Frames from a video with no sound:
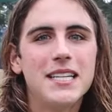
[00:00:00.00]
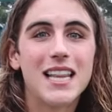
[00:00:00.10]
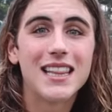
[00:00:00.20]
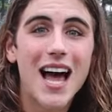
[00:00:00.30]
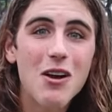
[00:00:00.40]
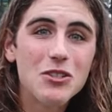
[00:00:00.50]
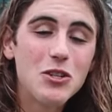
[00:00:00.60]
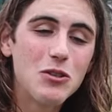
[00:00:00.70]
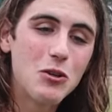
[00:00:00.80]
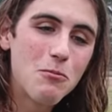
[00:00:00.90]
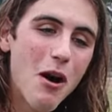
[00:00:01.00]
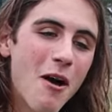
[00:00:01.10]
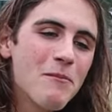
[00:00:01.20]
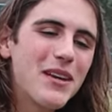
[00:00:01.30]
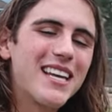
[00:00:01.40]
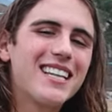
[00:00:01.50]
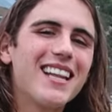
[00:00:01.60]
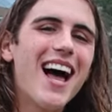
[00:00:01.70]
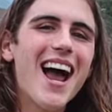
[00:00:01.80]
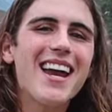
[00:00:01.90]
Allows you to pump and
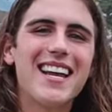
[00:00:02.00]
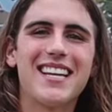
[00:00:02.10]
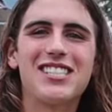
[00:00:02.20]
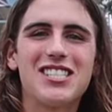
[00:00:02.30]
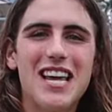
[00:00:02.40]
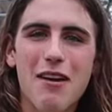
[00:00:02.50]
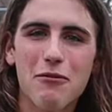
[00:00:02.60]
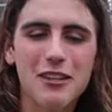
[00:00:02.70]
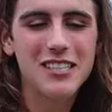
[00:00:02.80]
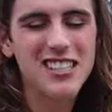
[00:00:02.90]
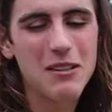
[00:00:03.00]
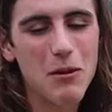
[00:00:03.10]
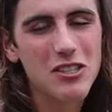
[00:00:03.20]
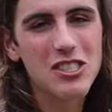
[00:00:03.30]
glide and just effortlessly, but